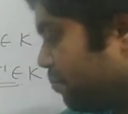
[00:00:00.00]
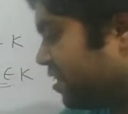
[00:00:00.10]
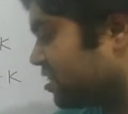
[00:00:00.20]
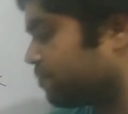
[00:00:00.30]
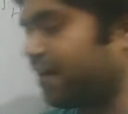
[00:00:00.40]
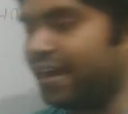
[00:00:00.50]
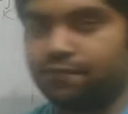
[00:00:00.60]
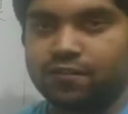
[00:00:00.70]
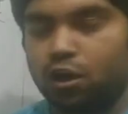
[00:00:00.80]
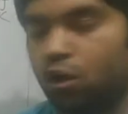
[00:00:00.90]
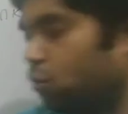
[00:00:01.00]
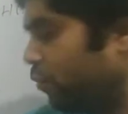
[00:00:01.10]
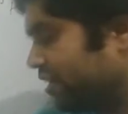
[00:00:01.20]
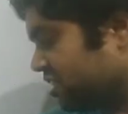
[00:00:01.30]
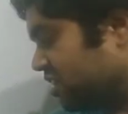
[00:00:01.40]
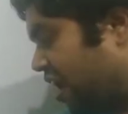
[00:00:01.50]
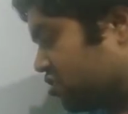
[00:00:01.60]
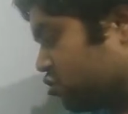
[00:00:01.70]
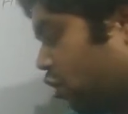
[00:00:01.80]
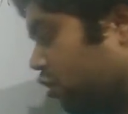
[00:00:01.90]
means 5, which
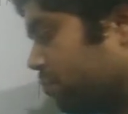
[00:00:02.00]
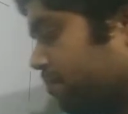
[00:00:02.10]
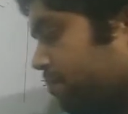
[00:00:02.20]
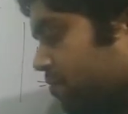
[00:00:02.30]
does not